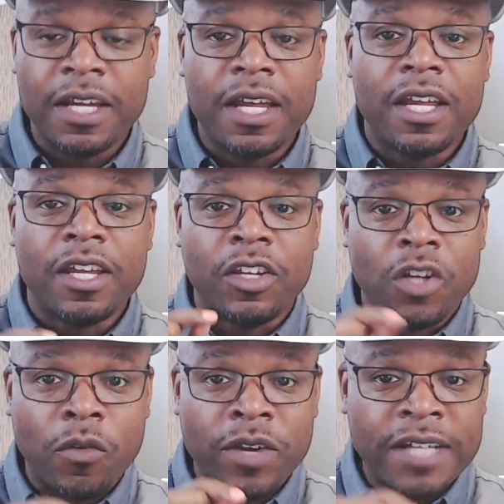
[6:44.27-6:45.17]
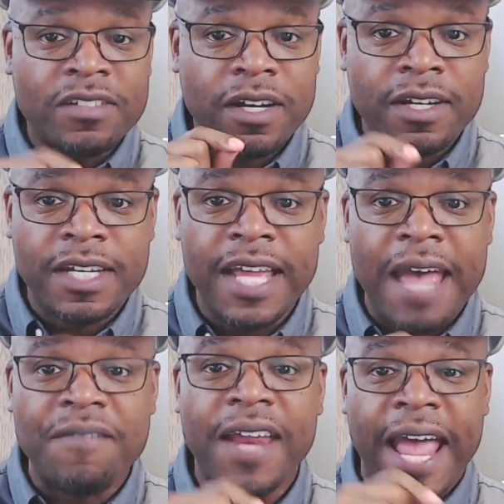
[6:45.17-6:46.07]
you don't necessarily need to have it
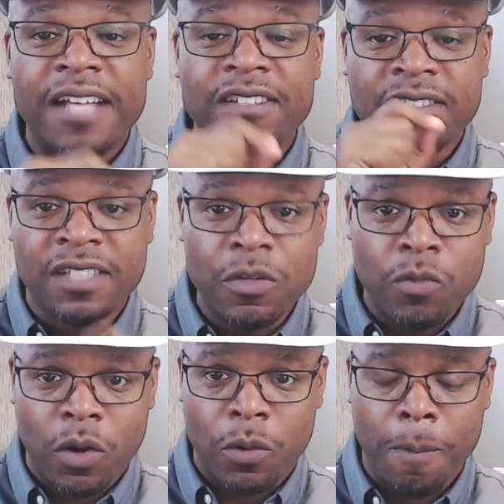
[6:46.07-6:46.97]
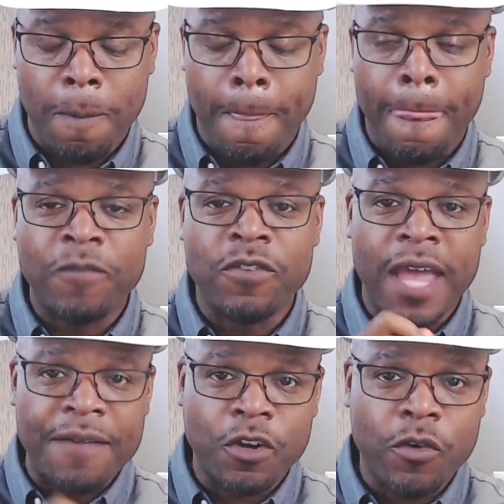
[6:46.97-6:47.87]
at 0. If you have a
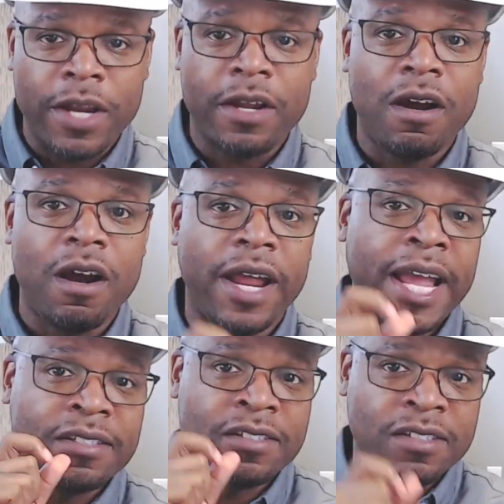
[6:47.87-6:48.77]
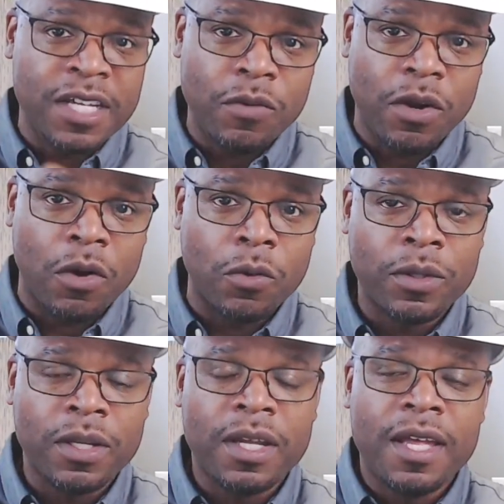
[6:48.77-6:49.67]
credit card at 0,
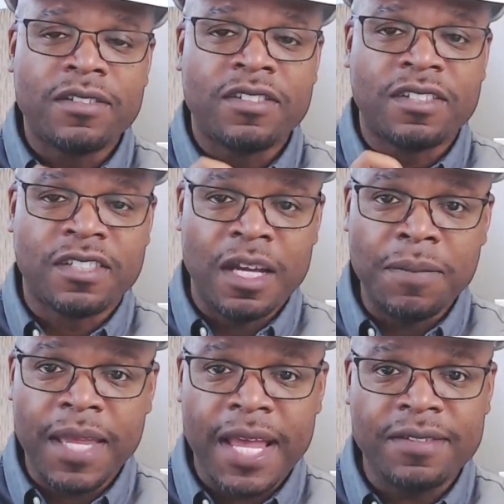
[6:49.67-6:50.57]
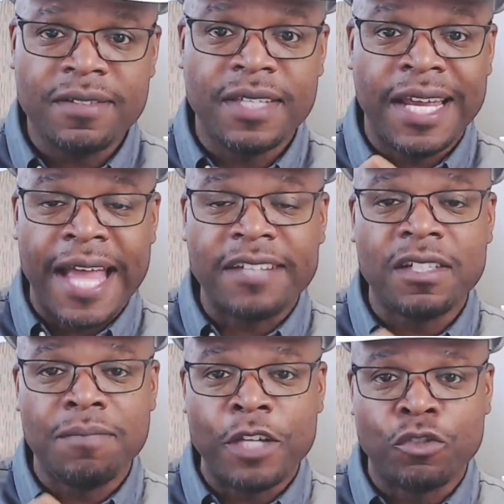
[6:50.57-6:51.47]
some cases it actually may
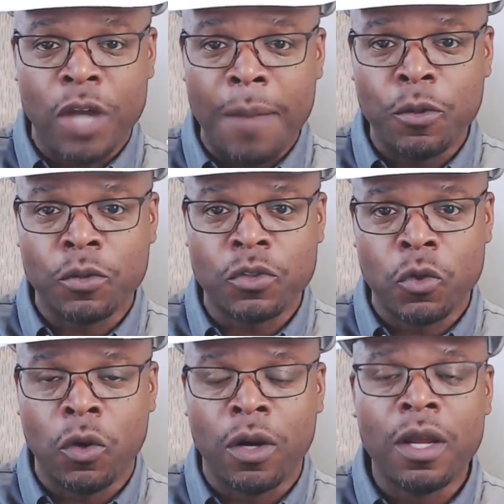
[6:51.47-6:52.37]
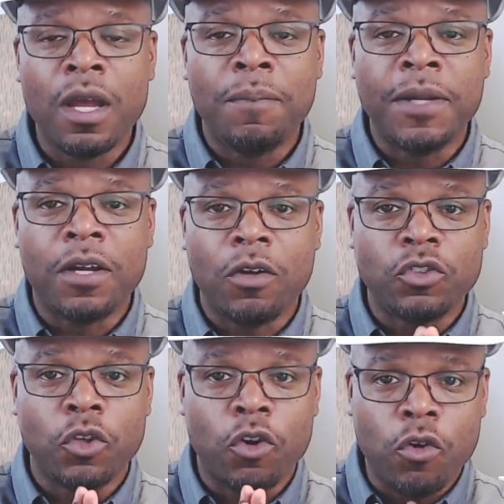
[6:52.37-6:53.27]
drop your score because your
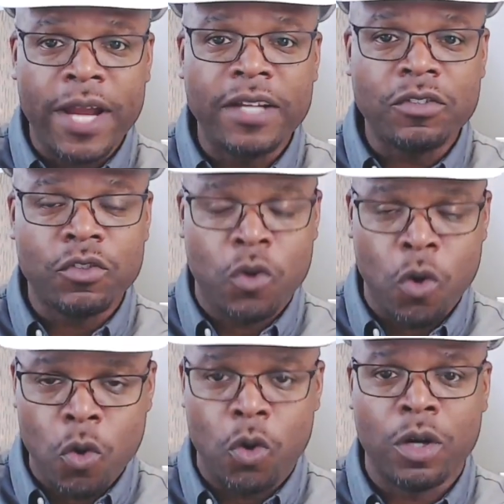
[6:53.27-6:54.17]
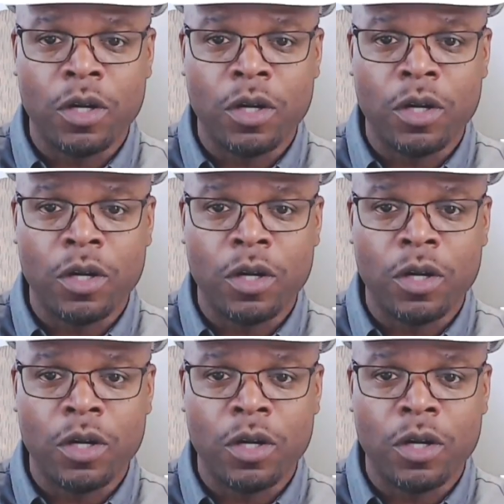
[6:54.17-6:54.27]
credit score